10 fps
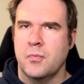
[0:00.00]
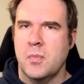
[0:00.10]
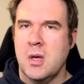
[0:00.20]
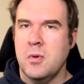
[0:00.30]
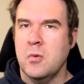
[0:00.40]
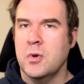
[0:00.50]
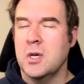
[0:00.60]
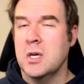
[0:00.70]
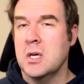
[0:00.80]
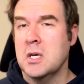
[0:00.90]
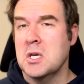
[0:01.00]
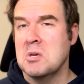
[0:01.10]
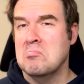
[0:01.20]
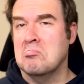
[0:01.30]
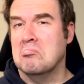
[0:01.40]
Maybe
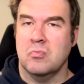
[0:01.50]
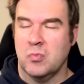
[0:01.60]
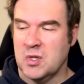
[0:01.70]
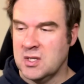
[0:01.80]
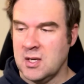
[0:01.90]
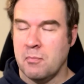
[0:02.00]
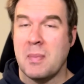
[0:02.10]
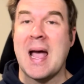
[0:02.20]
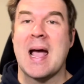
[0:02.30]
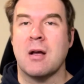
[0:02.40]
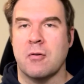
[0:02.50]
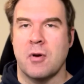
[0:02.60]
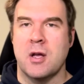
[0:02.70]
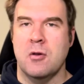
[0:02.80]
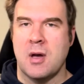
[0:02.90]
we sit back,
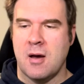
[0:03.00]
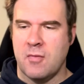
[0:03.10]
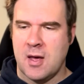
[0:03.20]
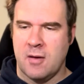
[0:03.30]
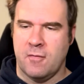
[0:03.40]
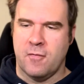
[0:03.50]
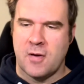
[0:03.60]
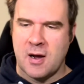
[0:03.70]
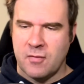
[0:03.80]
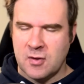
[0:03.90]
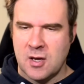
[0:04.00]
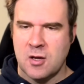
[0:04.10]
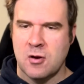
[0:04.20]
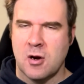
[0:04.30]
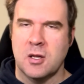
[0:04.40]
right? You have that 5 to
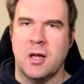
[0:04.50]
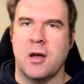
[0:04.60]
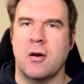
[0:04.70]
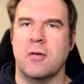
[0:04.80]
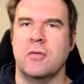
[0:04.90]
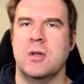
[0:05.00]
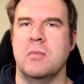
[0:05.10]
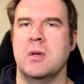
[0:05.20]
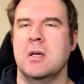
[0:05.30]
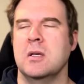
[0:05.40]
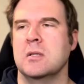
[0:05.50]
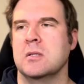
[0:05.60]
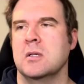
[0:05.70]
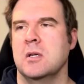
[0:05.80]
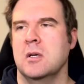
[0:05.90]
10 yard layer of
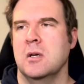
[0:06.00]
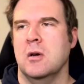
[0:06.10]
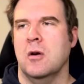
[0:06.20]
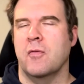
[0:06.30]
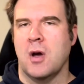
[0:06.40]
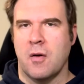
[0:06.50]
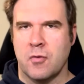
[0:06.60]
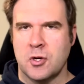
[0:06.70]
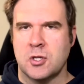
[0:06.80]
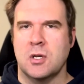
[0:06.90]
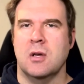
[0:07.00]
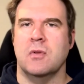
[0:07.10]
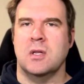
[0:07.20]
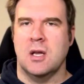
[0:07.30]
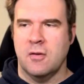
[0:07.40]
DBs of coverage, then you
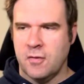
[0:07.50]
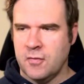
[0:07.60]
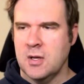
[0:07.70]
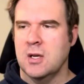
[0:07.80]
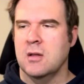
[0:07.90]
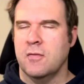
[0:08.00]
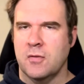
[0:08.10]
have the 10 to 15 and the